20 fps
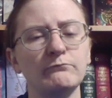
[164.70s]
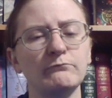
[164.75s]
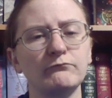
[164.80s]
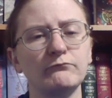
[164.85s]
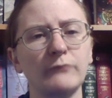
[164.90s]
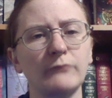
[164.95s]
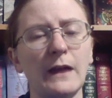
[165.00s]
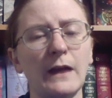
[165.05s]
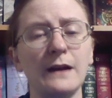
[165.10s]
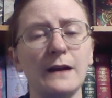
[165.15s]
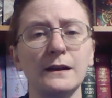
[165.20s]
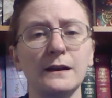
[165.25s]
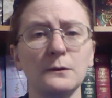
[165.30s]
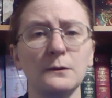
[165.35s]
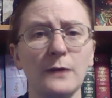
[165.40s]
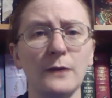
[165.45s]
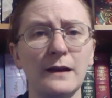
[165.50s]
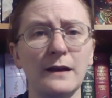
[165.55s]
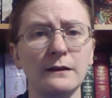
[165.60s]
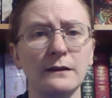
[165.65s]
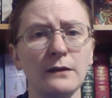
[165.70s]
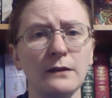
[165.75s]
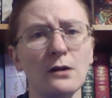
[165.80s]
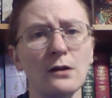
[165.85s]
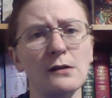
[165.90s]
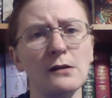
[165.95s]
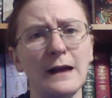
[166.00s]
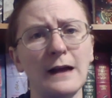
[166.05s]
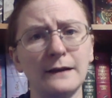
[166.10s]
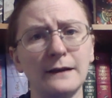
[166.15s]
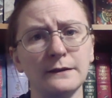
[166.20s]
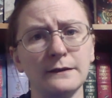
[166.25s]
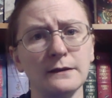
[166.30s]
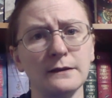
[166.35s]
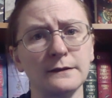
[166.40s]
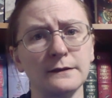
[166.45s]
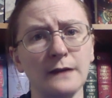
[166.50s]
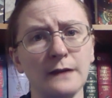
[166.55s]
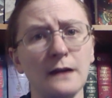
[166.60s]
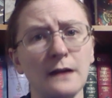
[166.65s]
At any rate, they all head to the
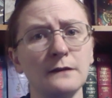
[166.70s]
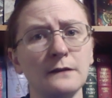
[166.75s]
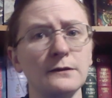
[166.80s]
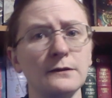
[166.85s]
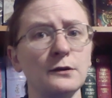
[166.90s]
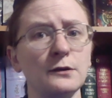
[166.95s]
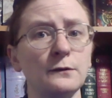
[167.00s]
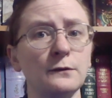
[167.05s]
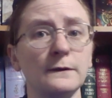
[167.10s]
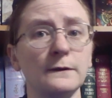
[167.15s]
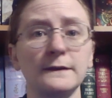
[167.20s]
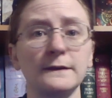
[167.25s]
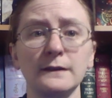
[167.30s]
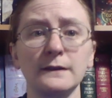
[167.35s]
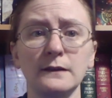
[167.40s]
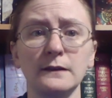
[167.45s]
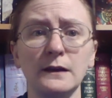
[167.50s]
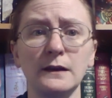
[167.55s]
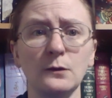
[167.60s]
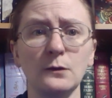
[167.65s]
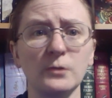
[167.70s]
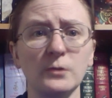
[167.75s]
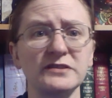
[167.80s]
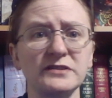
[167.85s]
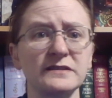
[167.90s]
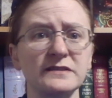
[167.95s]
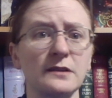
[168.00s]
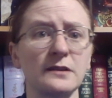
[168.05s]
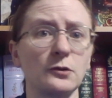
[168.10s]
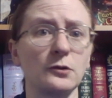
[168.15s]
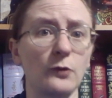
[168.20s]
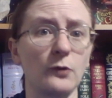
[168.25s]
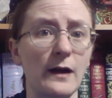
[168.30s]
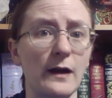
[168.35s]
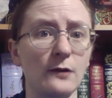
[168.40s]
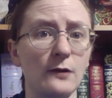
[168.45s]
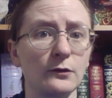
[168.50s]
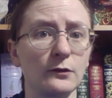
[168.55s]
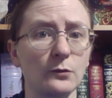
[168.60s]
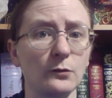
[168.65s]
site of the new facility, which is
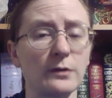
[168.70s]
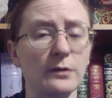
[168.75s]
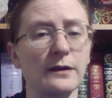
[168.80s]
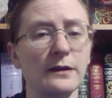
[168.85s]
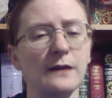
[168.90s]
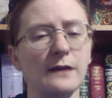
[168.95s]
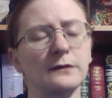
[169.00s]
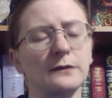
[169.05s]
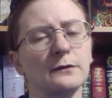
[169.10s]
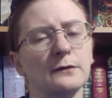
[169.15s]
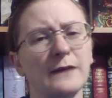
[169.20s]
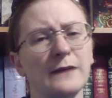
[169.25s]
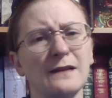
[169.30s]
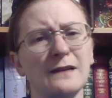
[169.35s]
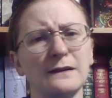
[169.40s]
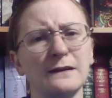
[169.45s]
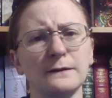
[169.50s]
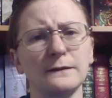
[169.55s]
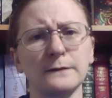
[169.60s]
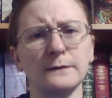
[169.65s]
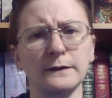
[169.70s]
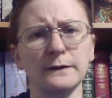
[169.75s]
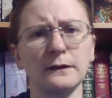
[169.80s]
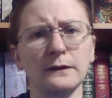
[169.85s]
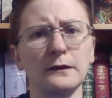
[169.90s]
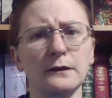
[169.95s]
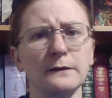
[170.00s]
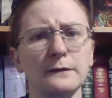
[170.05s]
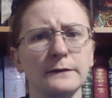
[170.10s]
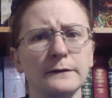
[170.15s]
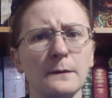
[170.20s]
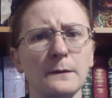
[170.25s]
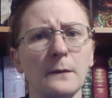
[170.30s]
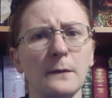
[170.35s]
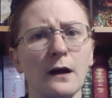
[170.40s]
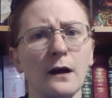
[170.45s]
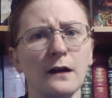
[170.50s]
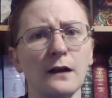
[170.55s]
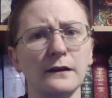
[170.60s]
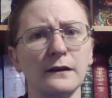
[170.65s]
underground, with a surveillance facility of some
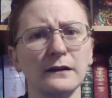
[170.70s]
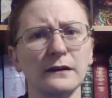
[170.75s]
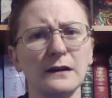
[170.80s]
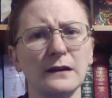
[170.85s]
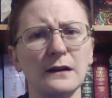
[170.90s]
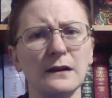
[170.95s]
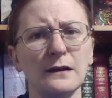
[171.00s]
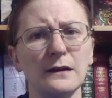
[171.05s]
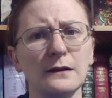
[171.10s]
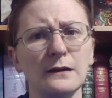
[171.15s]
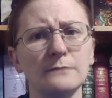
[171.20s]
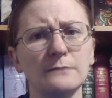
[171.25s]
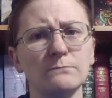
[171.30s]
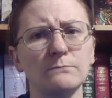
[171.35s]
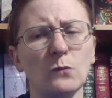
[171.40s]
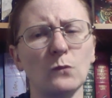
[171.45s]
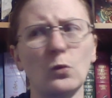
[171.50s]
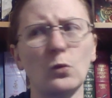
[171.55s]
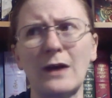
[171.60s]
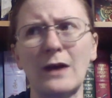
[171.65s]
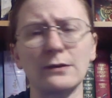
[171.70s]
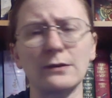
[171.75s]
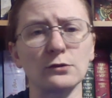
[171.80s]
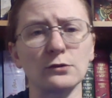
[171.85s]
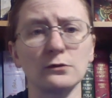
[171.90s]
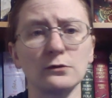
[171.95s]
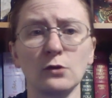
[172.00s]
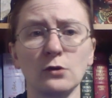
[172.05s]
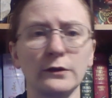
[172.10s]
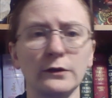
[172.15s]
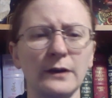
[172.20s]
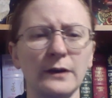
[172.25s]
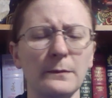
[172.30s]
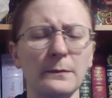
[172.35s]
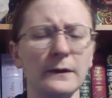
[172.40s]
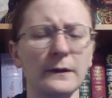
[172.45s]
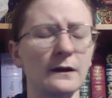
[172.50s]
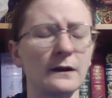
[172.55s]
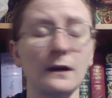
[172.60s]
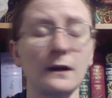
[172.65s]
kind, weather or
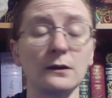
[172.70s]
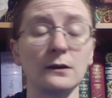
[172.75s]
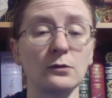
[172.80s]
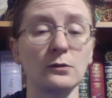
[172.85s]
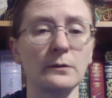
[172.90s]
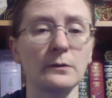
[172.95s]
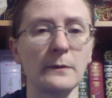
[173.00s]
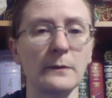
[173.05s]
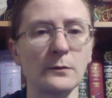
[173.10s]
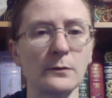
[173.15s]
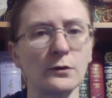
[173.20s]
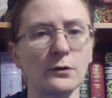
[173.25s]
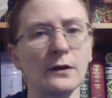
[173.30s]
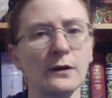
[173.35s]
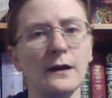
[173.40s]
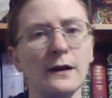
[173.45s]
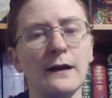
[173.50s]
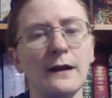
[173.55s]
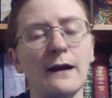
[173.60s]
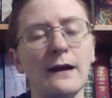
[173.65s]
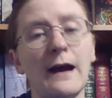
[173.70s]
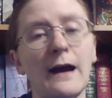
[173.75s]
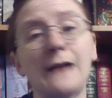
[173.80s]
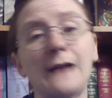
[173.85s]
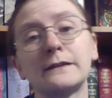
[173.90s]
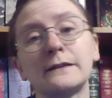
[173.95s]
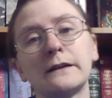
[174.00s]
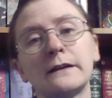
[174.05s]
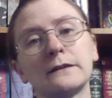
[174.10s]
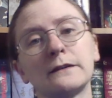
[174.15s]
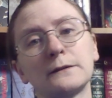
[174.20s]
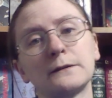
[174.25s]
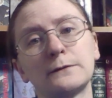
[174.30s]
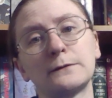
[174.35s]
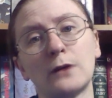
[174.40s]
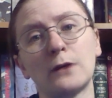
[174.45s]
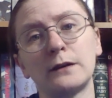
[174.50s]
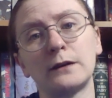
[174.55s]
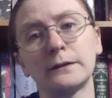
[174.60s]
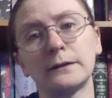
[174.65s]
something, I don't remember, acting as a
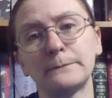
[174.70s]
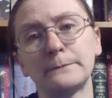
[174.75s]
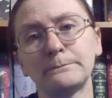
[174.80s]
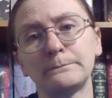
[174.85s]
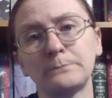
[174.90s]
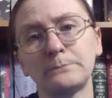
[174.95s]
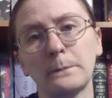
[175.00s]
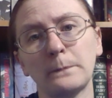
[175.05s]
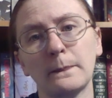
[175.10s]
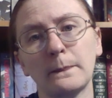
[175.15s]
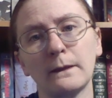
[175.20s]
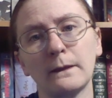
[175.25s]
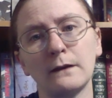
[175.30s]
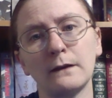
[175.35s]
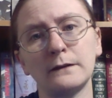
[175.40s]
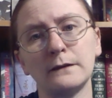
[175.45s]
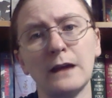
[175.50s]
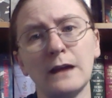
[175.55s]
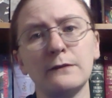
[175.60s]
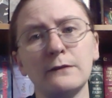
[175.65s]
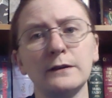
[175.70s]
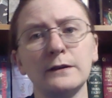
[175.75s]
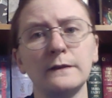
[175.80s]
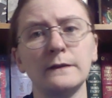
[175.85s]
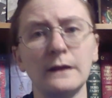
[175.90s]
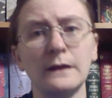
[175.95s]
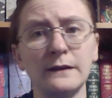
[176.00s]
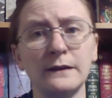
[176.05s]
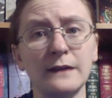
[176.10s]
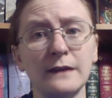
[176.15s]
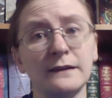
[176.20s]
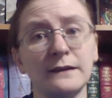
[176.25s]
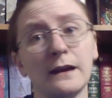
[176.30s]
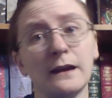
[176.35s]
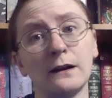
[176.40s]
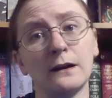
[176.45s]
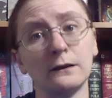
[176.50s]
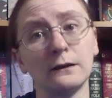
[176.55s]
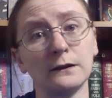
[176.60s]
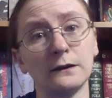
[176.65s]
front. David then gets hit
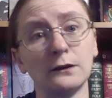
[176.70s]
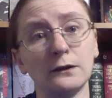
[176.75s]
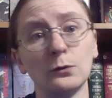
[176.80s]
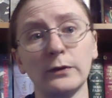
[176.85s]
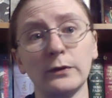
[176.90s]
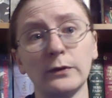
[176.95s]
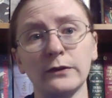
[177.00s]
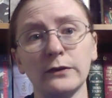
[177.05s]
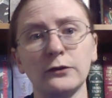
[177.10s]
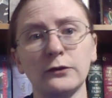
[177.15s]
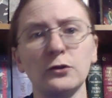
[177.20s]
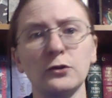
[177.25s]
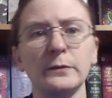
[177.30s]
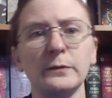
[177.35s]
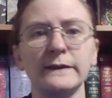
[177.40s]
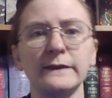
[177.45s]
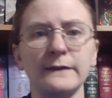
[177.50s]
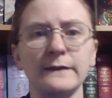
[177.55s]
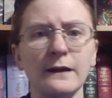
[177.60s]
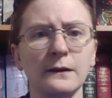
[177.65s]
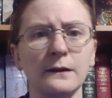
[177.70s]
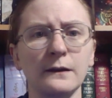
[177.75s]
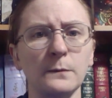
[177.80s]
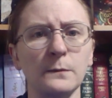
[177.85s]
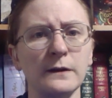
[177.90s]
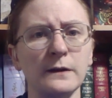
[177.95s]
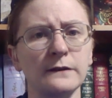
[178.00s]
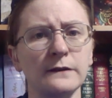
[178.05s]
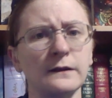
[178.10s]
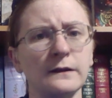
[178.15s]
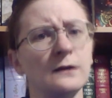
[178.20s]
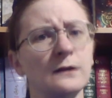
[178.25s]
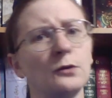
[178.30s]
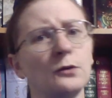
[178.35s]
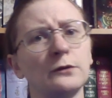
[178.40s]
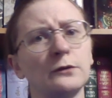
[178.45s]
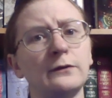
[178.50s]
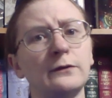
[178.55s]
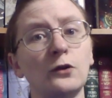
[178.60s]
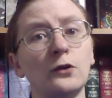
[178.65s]
a little with the stupid stick because he knows
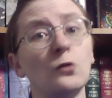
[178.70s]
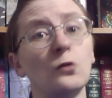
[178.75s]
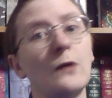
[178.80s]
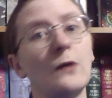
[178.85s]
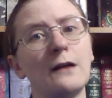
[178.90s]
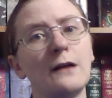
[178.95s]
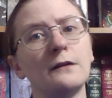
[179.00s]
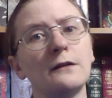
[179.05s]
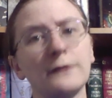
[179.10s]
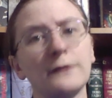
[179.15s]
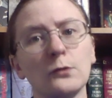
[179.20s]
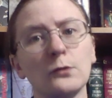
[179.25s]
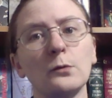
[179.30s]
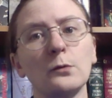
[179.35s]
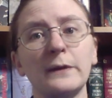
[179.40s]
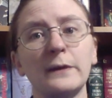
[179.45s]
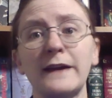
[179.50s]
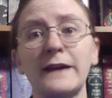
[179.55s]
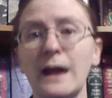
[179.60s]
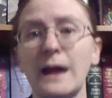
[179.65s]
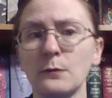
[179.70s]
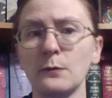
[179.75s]
full well there will be cameras